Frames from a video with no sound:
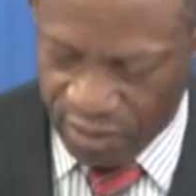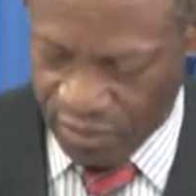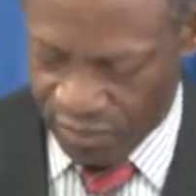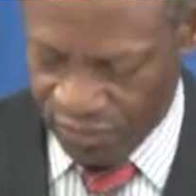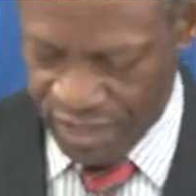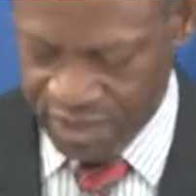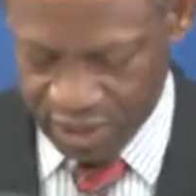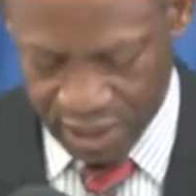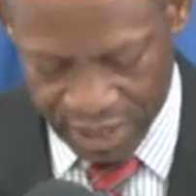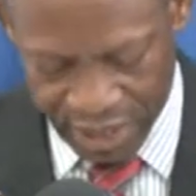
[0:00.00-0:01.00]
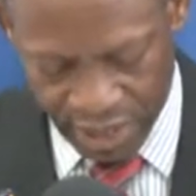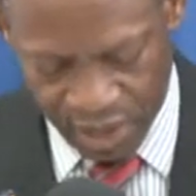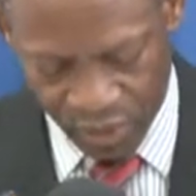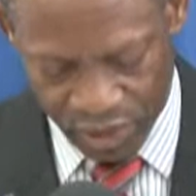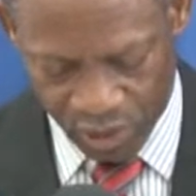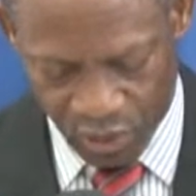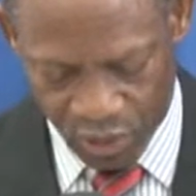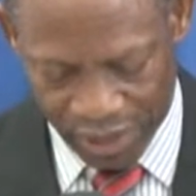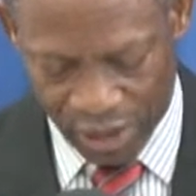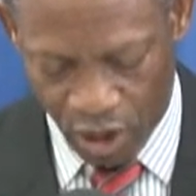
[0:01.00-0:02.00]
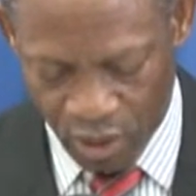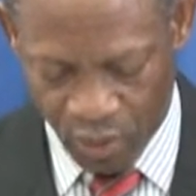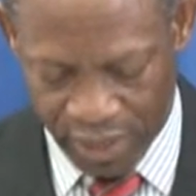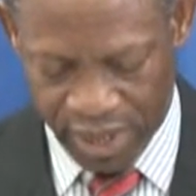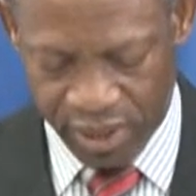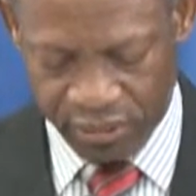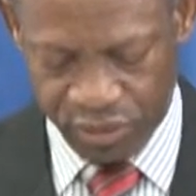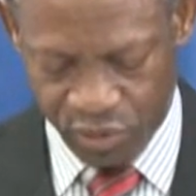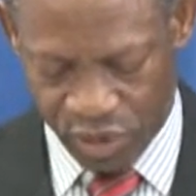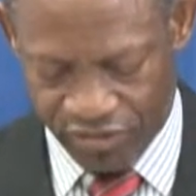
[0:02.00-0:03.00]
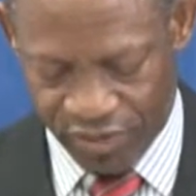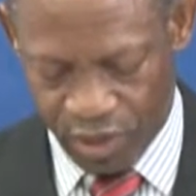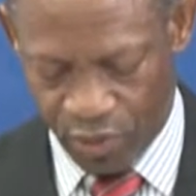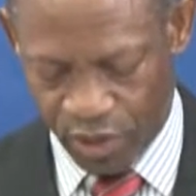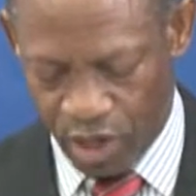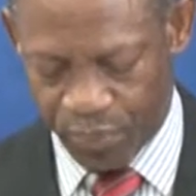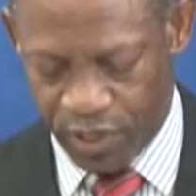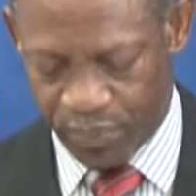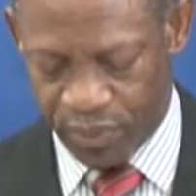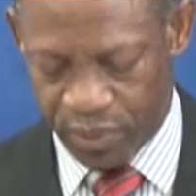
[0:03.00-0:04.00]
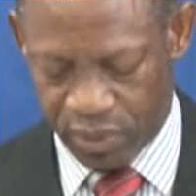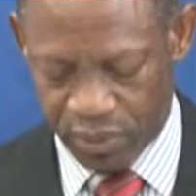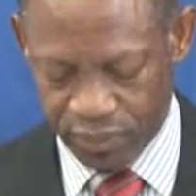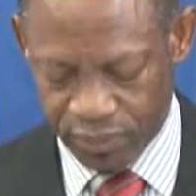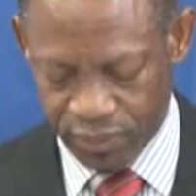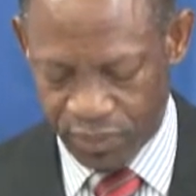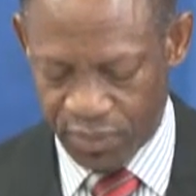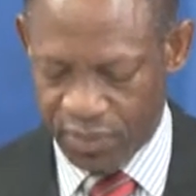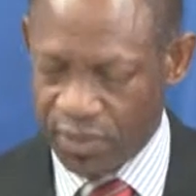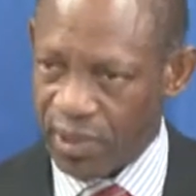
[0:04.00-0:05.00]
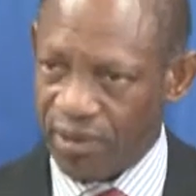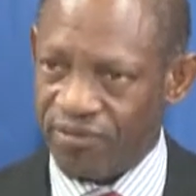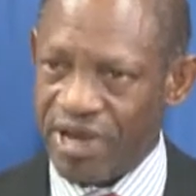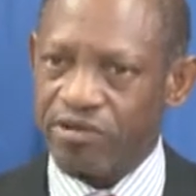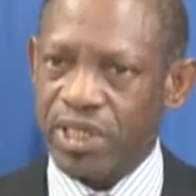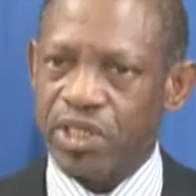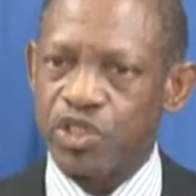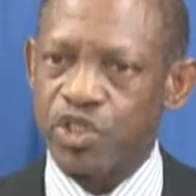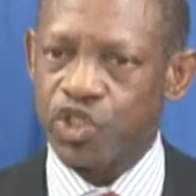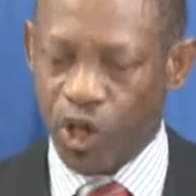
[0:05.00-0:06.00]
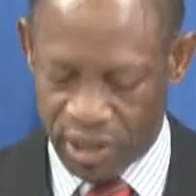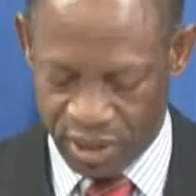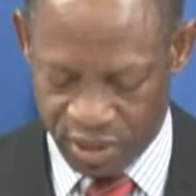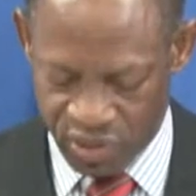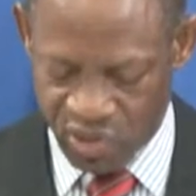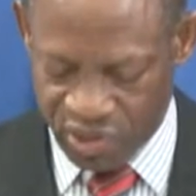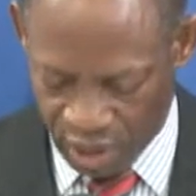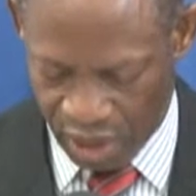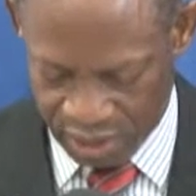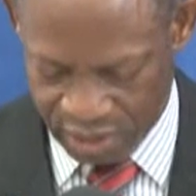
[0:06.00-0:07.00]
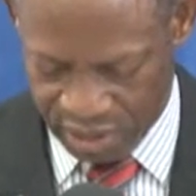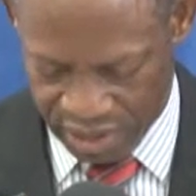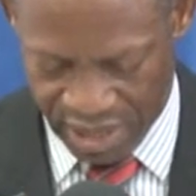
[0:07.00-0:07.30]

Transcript: This clearly will go a long way to giving our young people a very solid start in